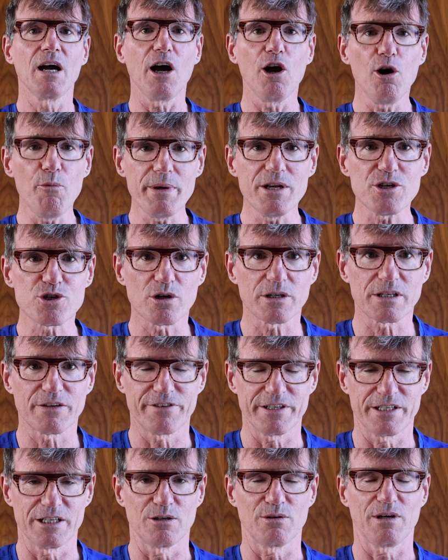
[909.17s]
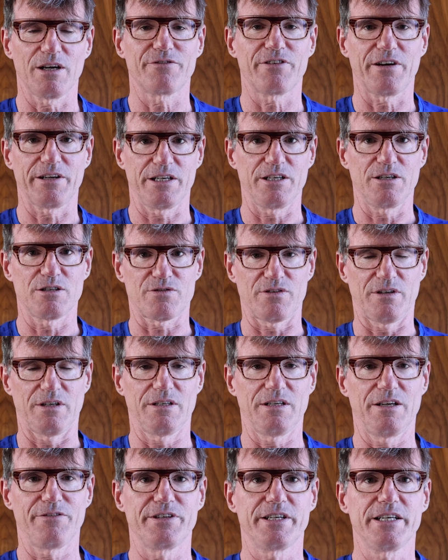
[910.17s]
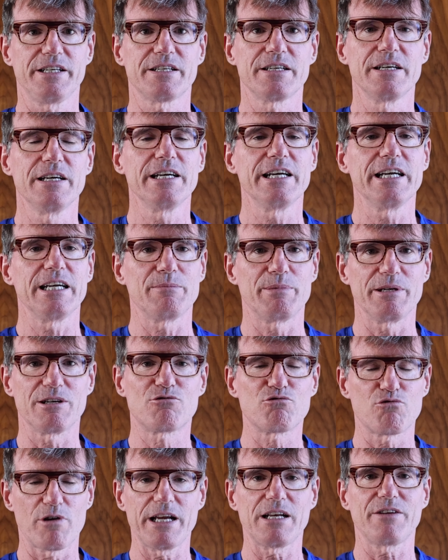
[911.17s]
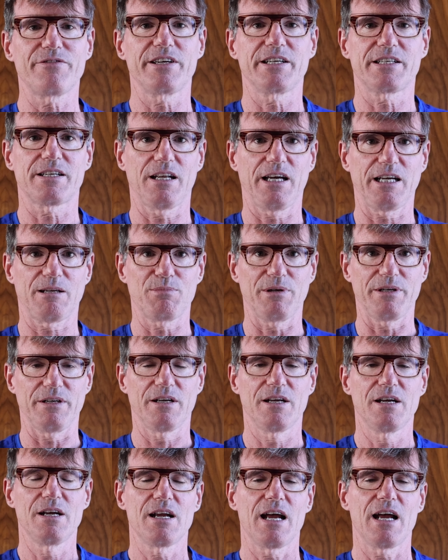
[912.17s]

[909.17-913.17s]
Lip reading: I hope you enjoyed the video and found it useful. If you did, it'd be great if you hit the like button.